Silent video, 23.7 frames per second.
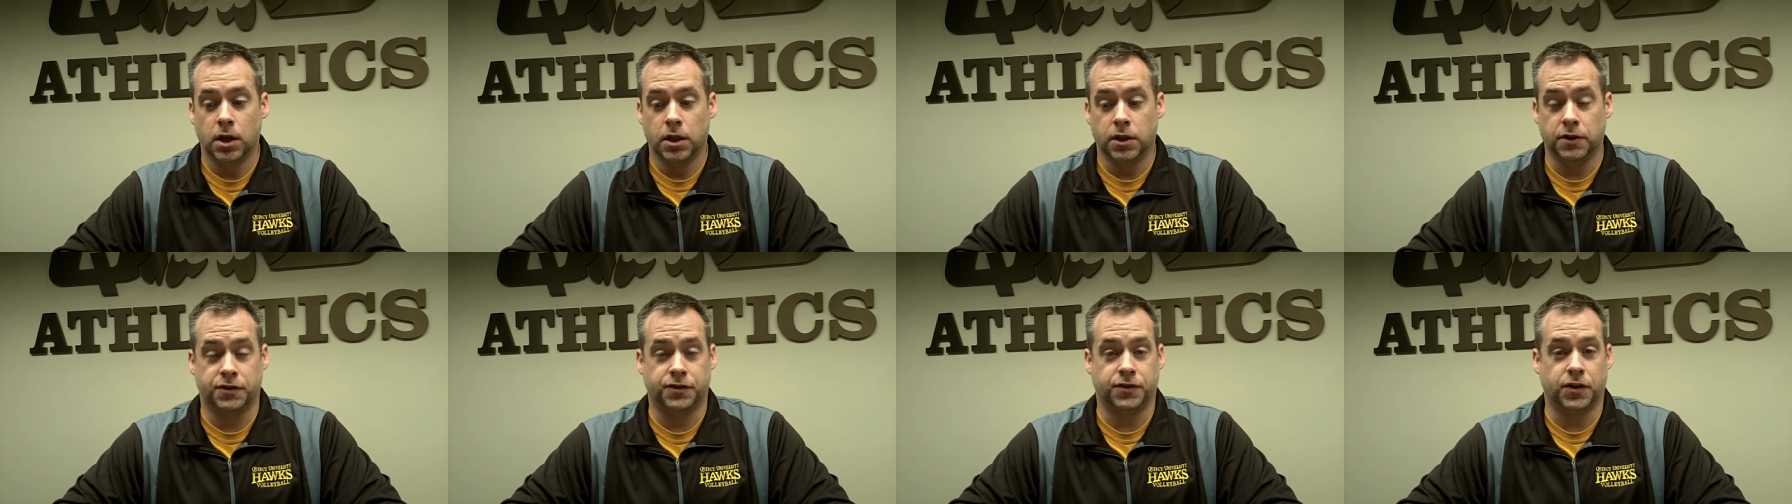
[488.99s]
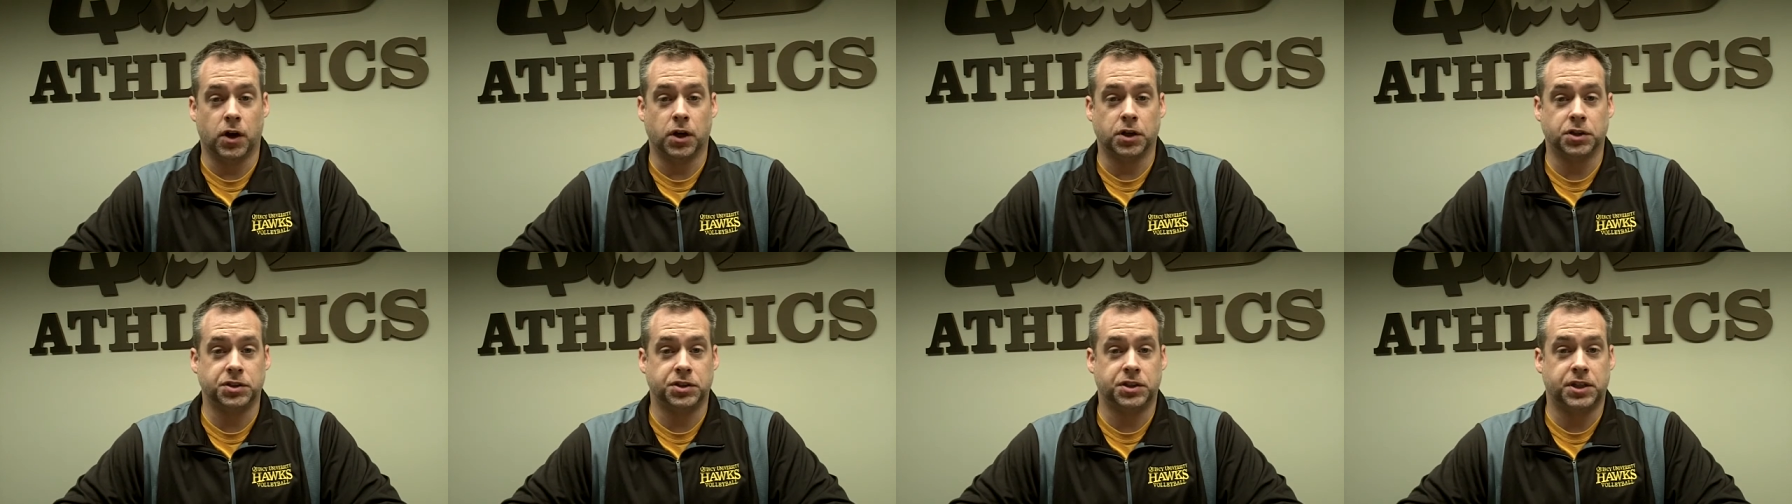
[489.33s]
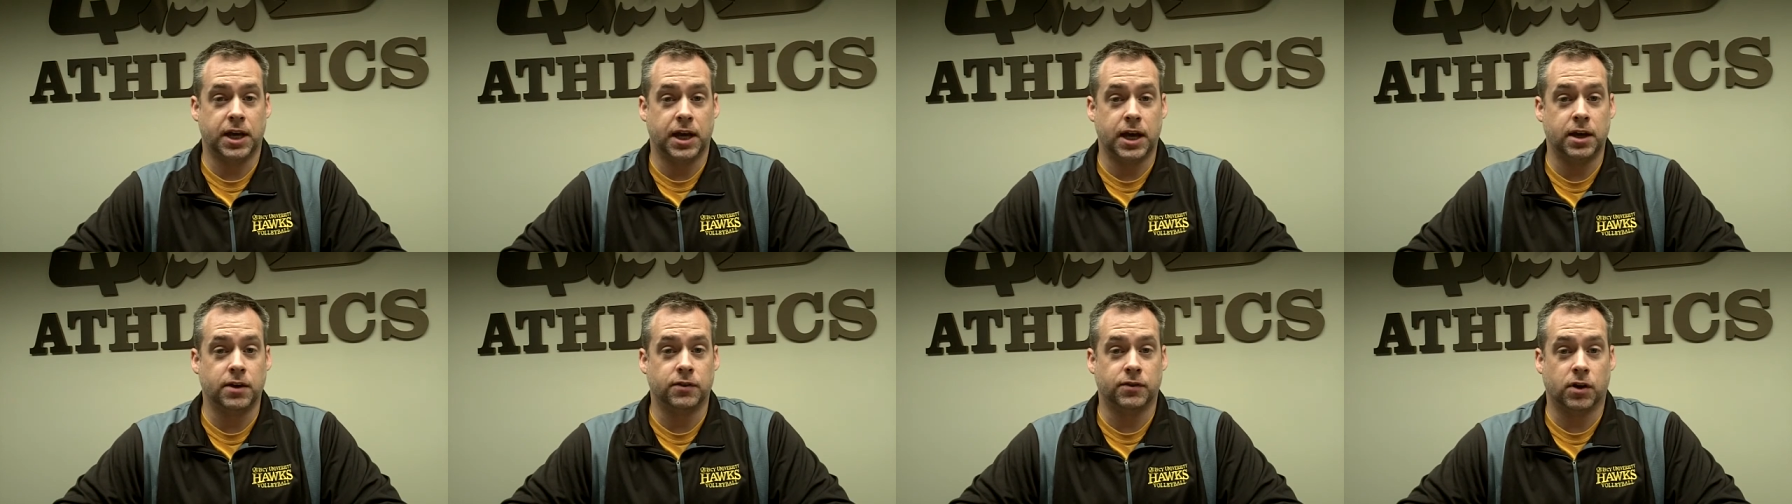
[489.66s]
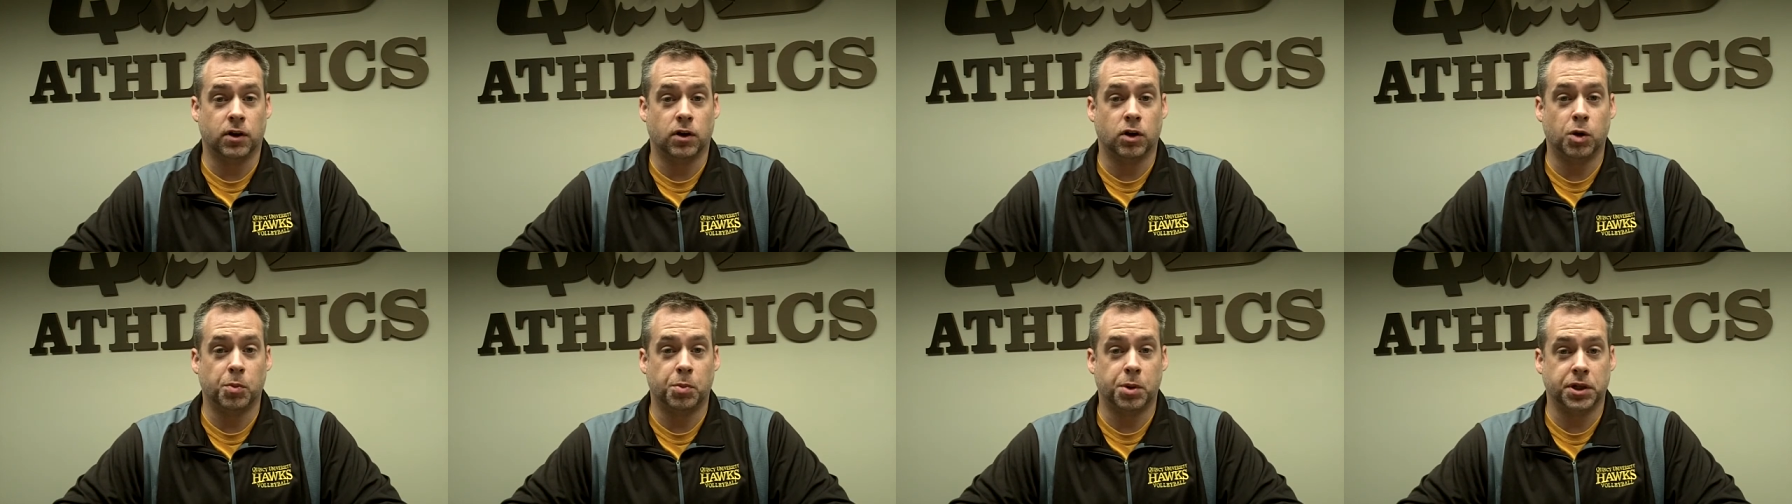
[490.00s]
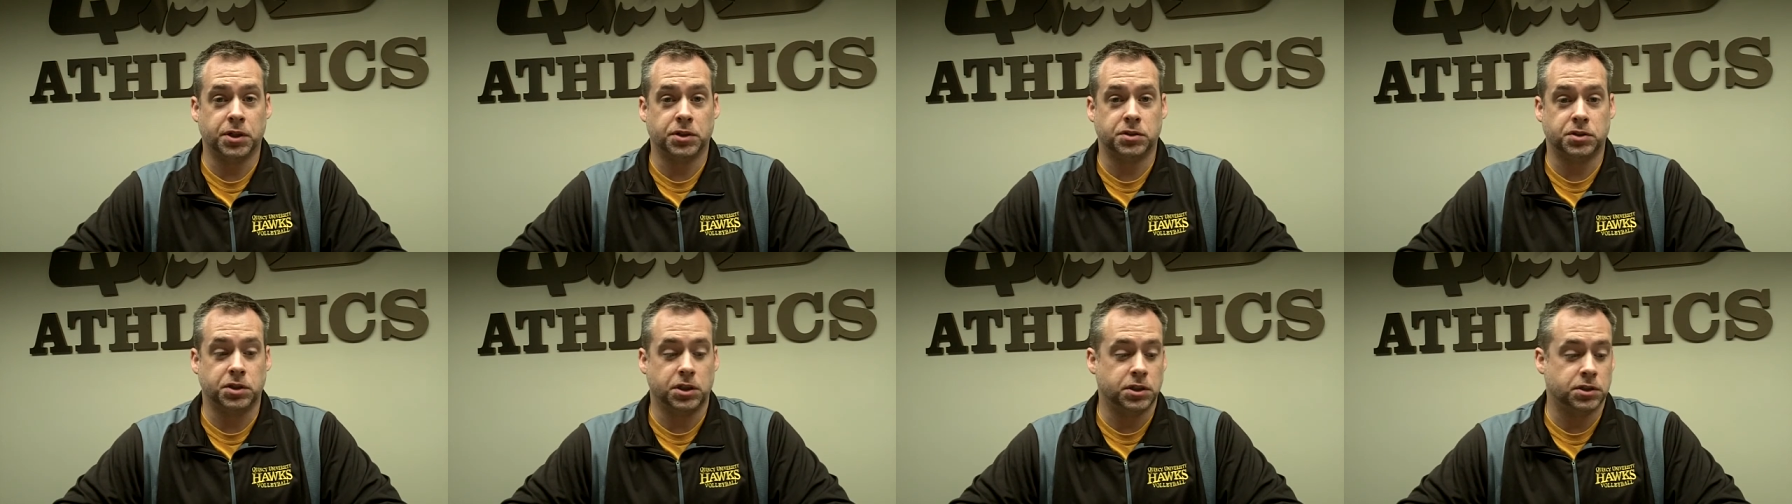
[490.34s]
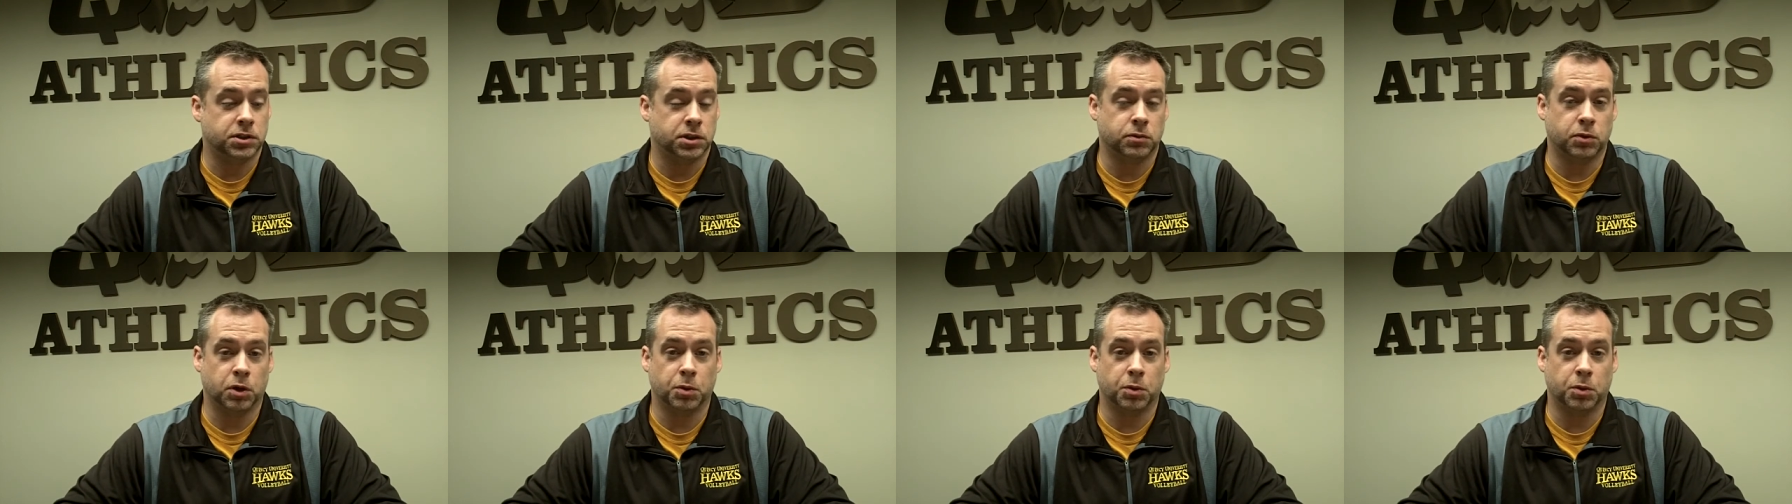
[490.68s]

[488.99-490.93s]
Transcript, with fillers: the first day of our opening season,